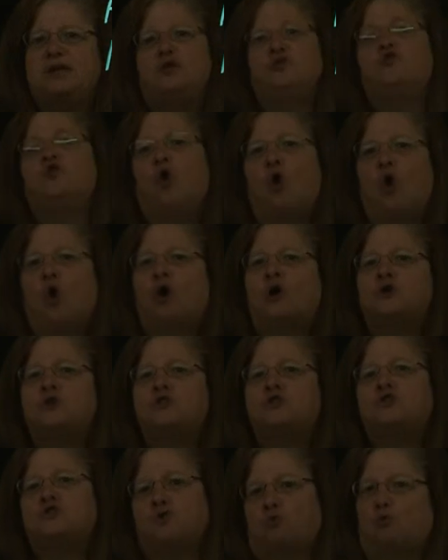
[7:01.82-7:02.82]

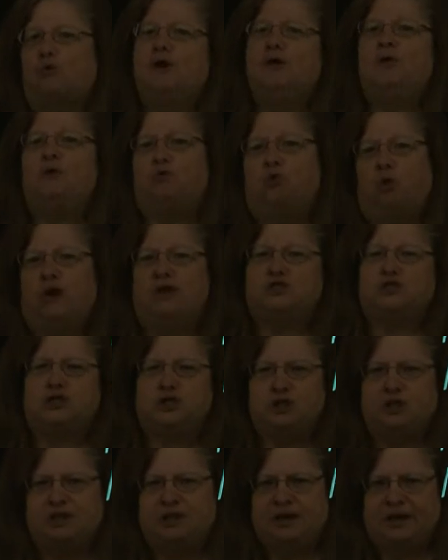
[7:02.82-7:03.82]
ignores the real
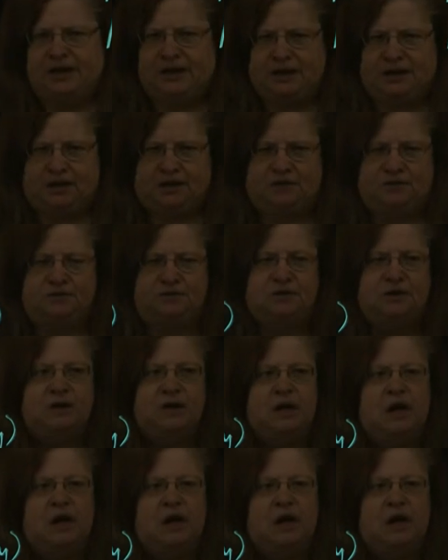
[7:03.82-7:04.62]
question at hand